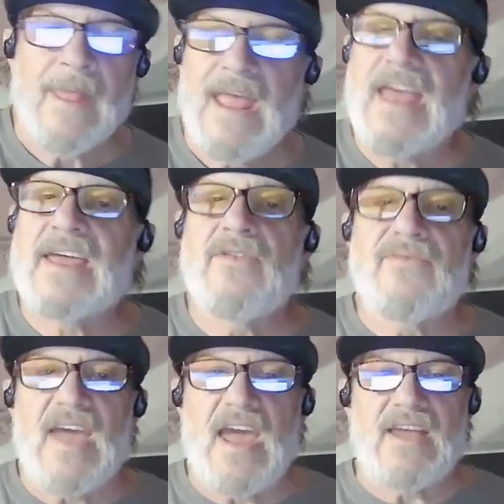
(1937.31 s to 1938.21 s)
It
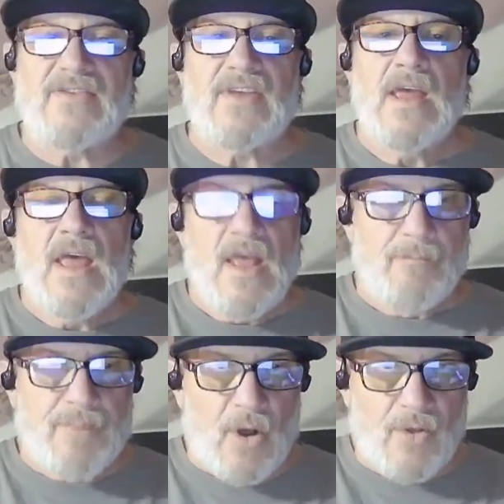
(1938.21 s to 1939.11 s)
conveys
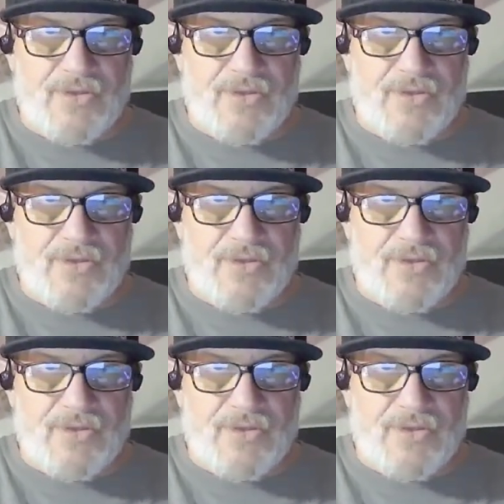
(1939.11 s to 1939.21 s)
both